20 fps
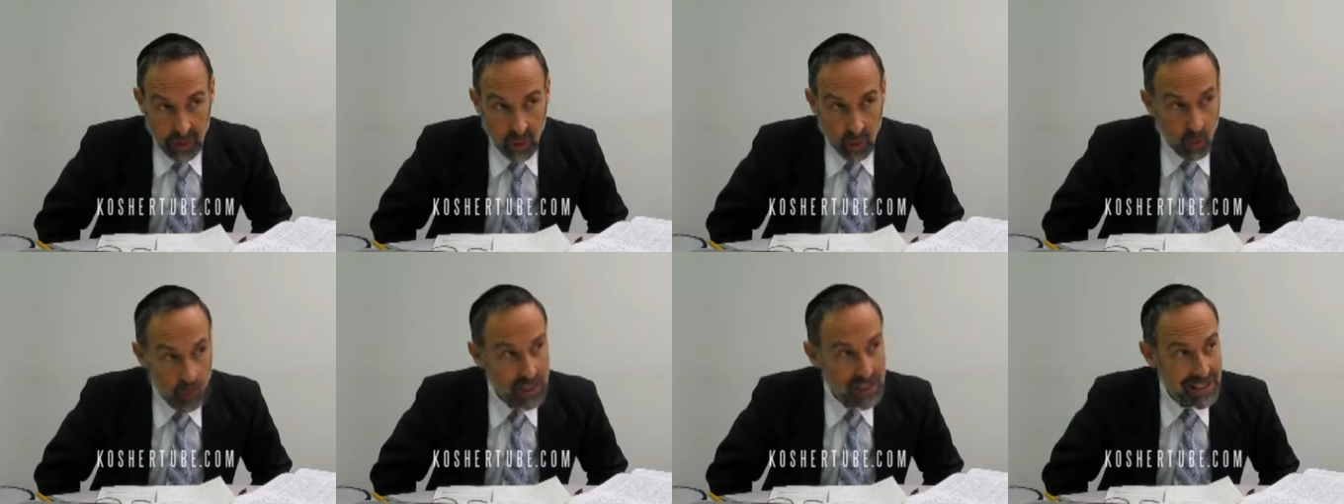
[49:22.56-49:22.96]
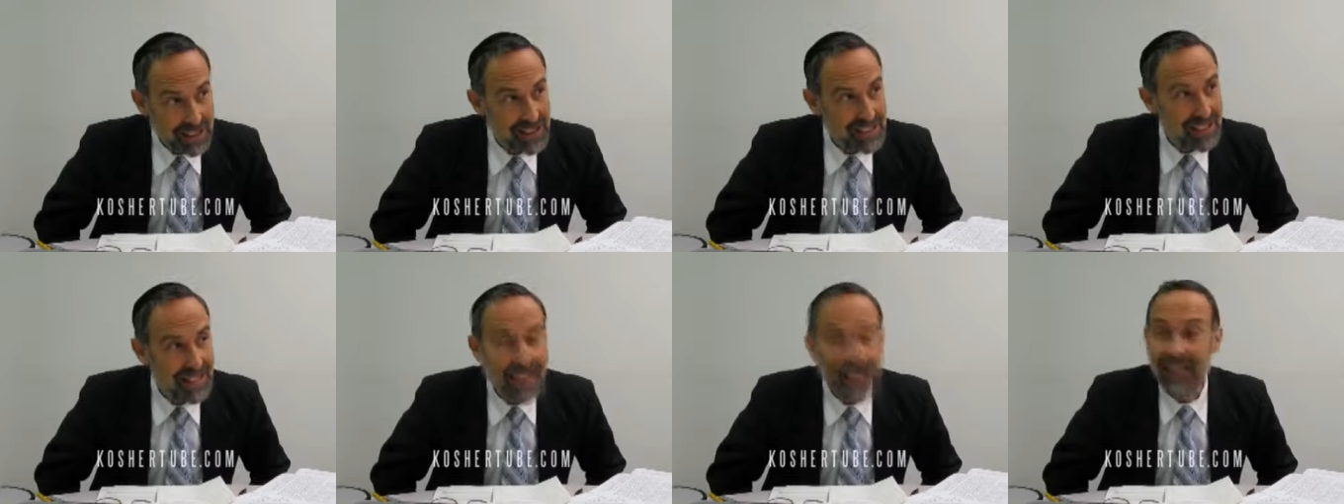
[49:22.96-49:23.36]
What's at
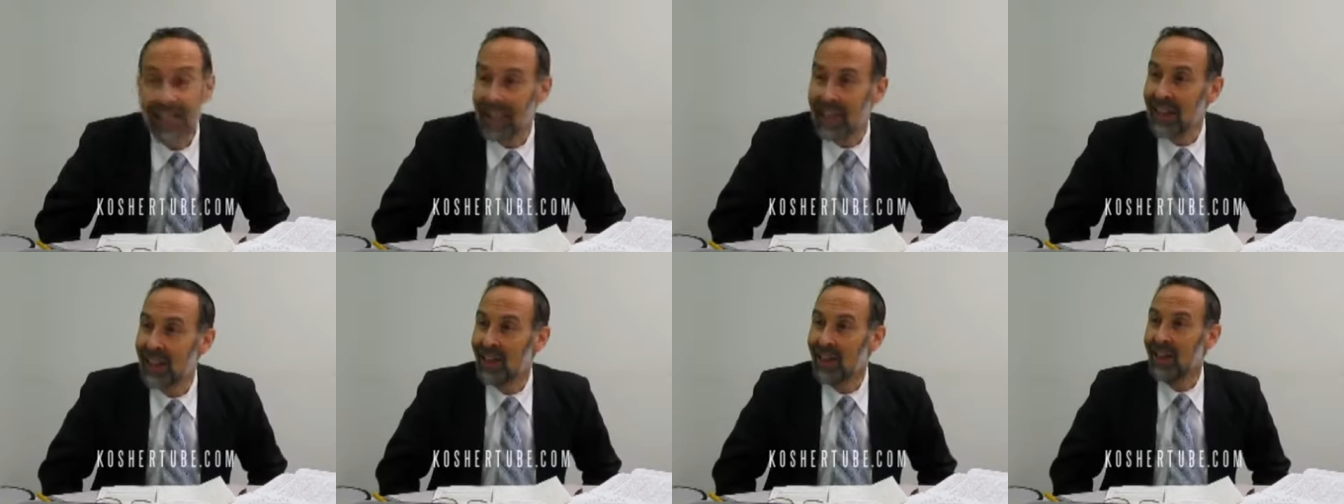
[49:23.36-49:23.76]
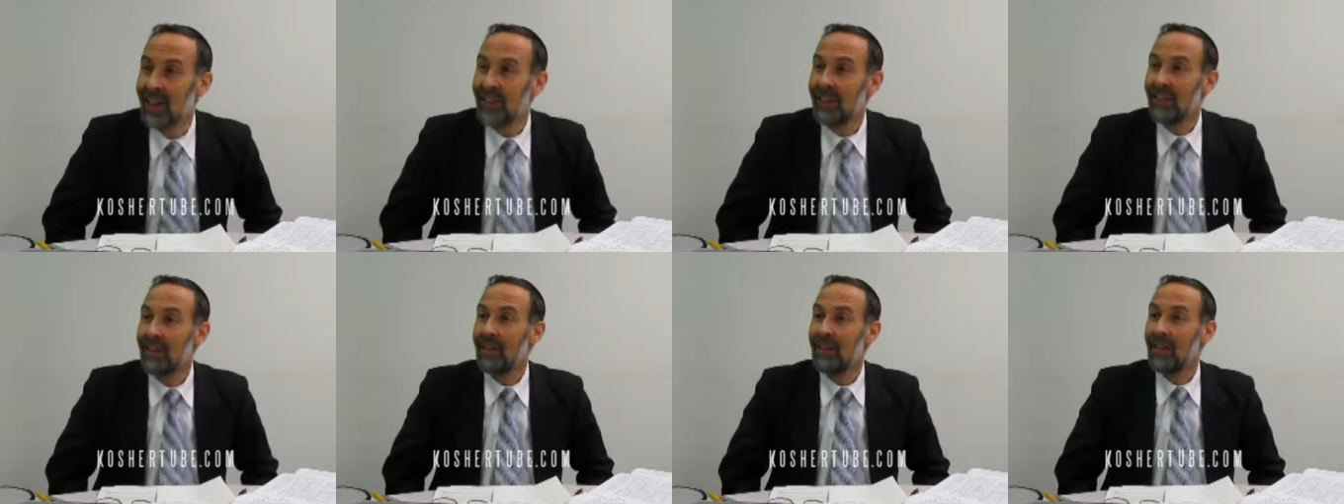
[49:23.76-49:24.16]
stake here
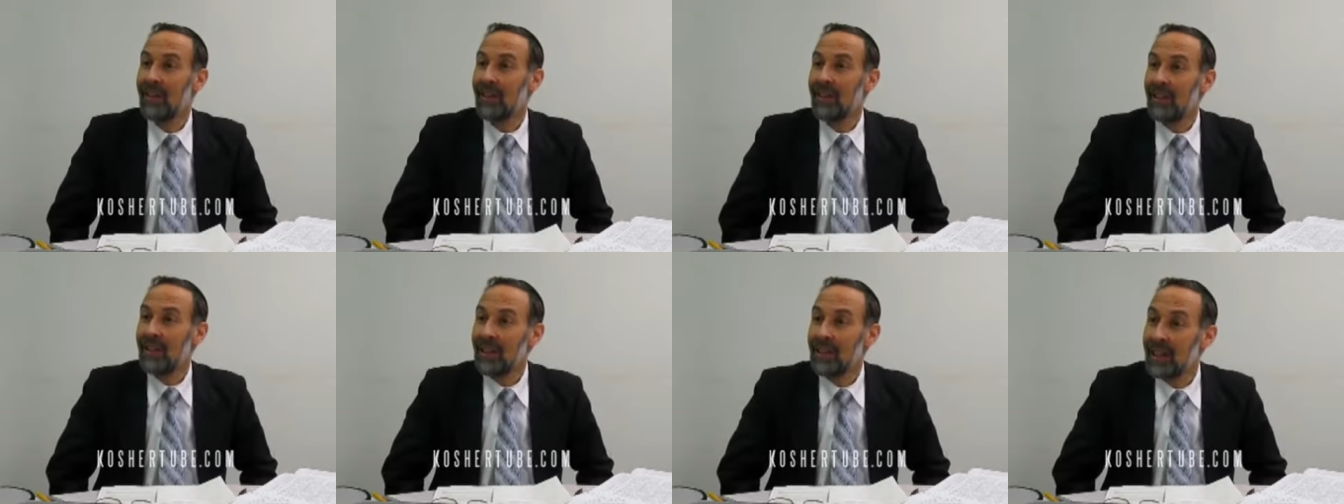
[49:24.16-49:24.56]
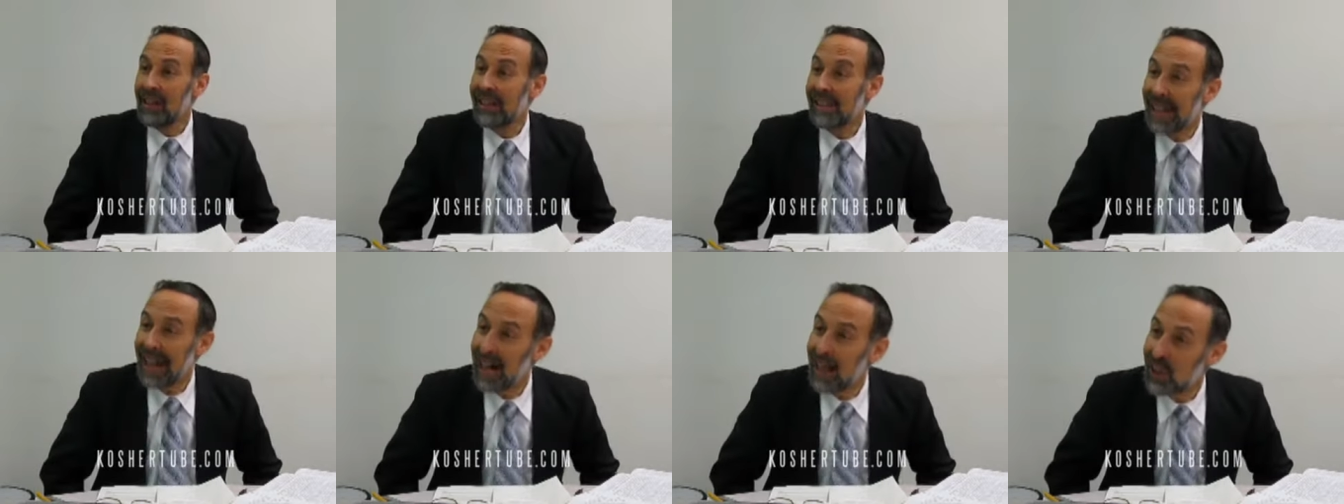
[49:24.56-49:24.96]
is
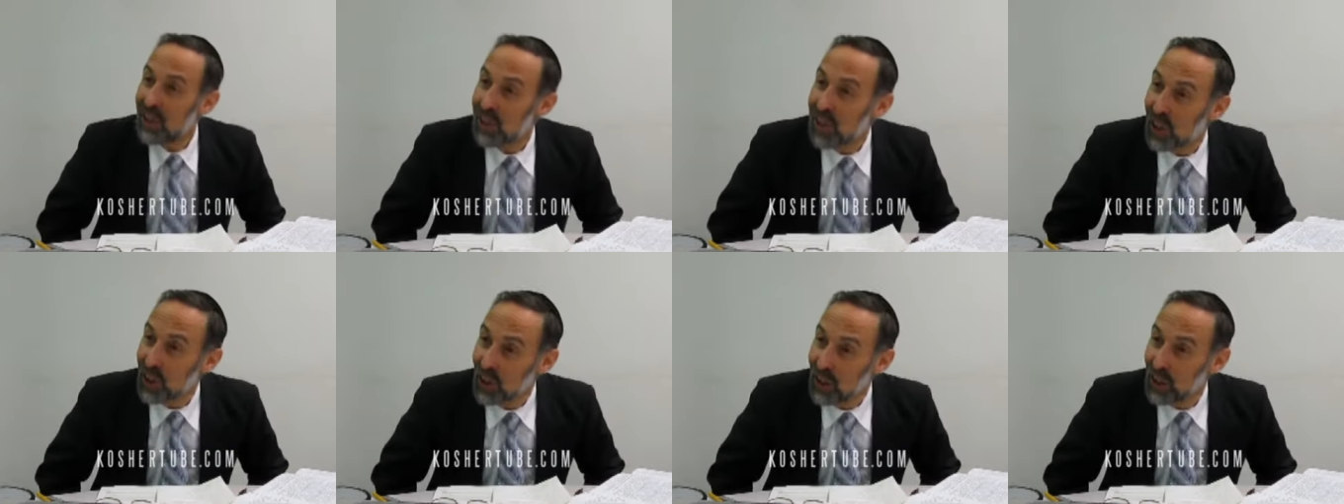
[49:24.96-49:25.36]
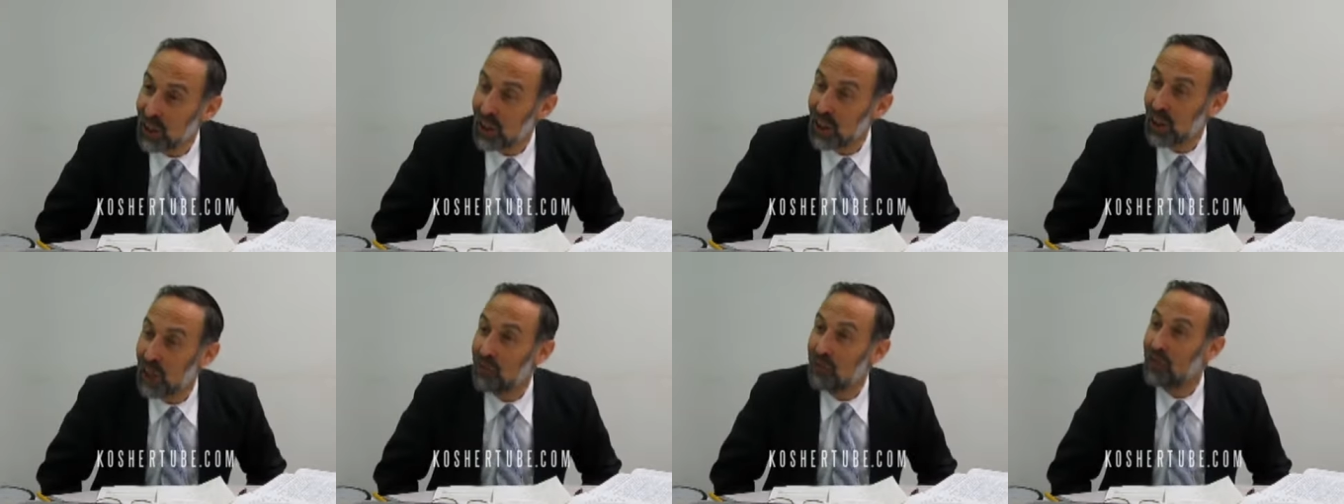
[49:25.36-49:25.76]
the
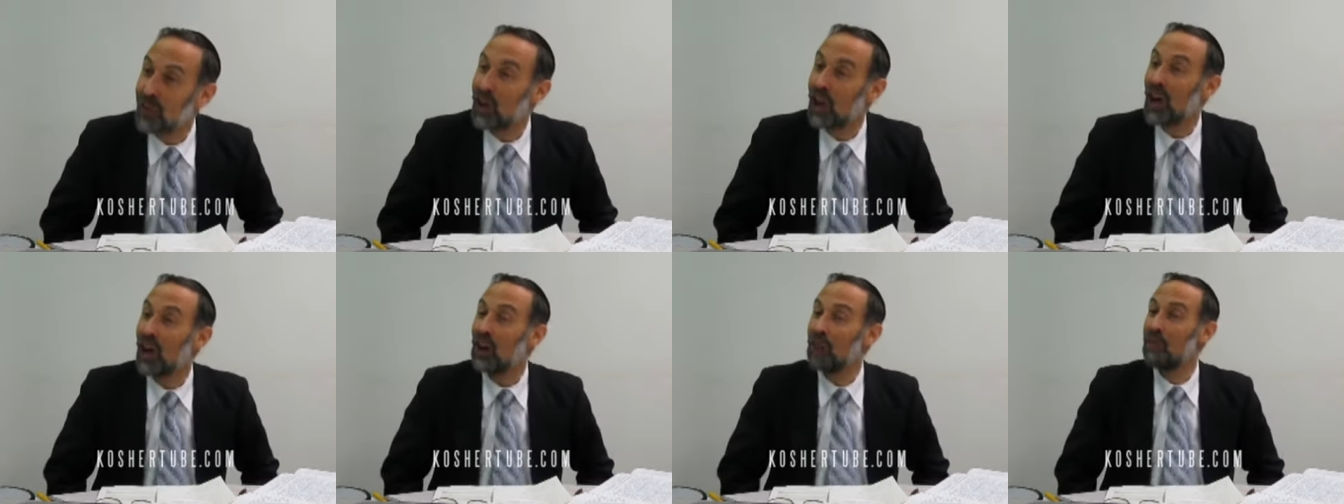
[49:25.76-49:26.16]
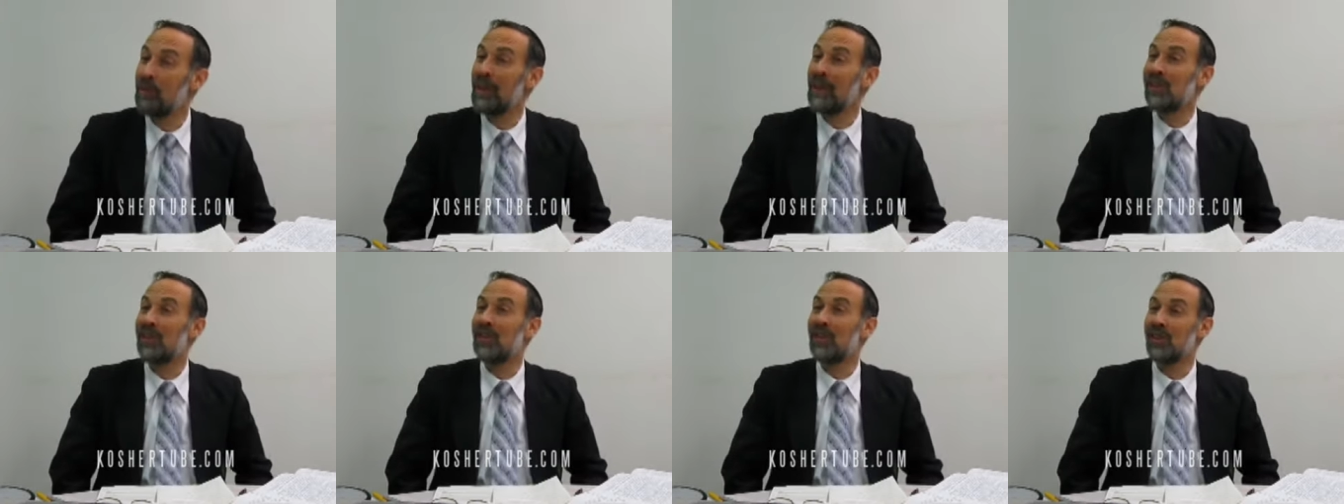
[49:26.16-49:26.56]
Hatzolah of Kol
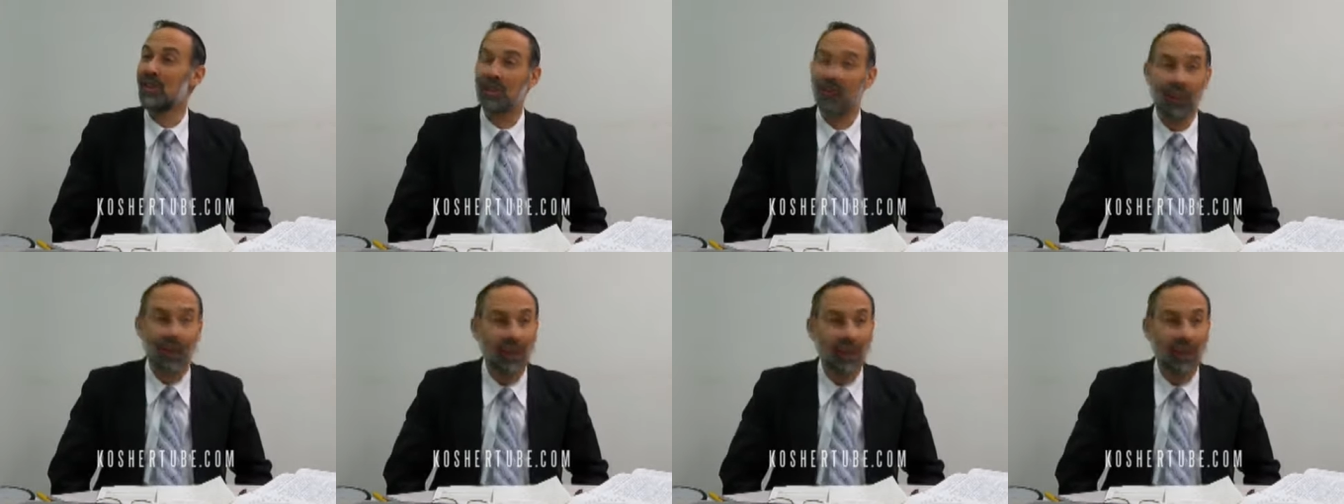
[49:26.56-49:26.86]
Beis Yisrael.